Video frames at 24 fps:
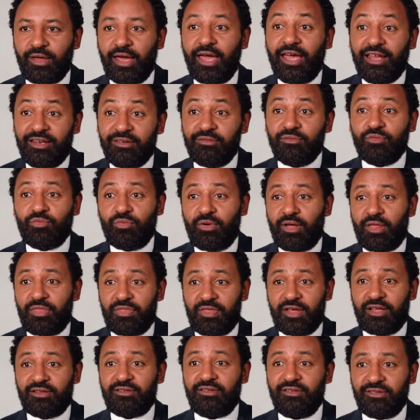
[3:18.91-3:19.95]
And what
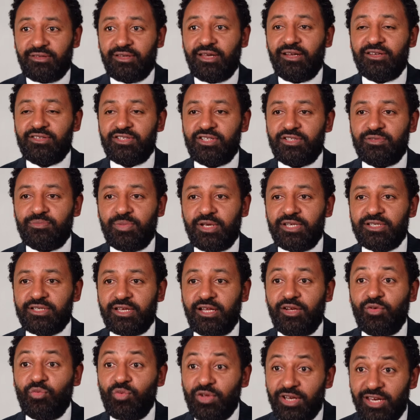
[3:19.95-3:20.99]
that entails is
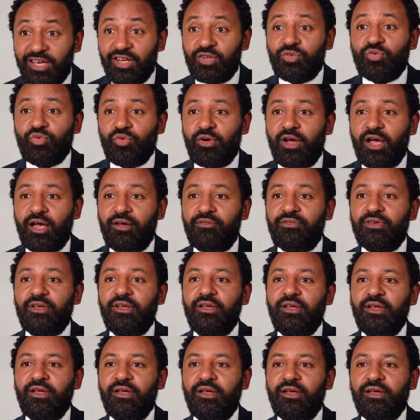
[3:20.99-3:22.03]
basically we need to have
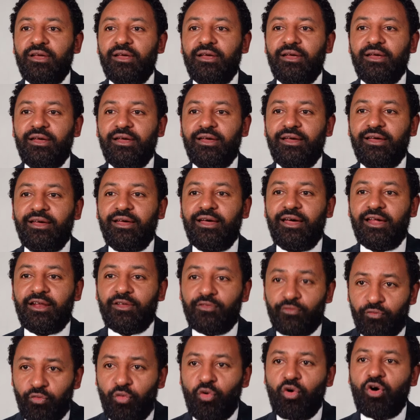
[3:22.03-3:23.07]
a
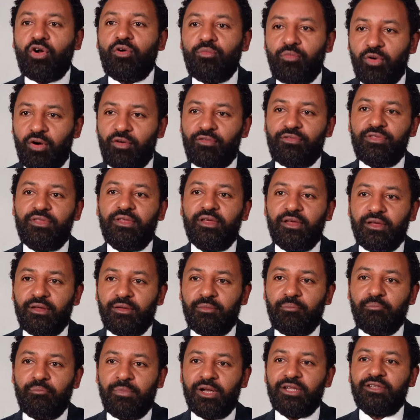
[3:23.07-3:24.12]
reform of the
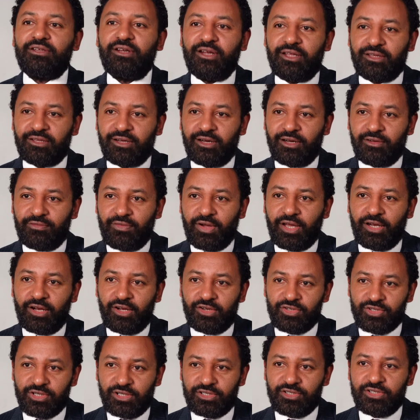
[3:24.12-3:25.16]
multilateral
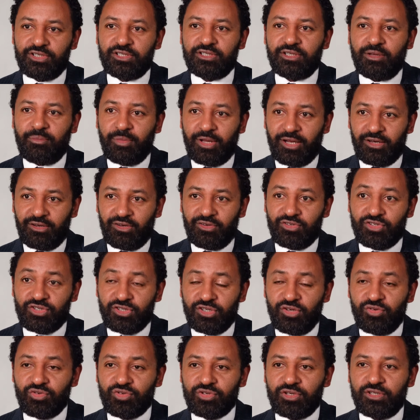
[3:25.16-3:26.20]
financial system and
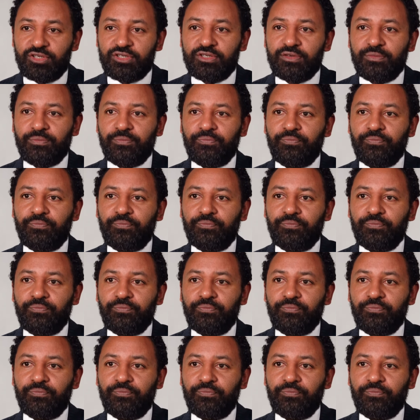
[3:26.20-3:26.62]
institutions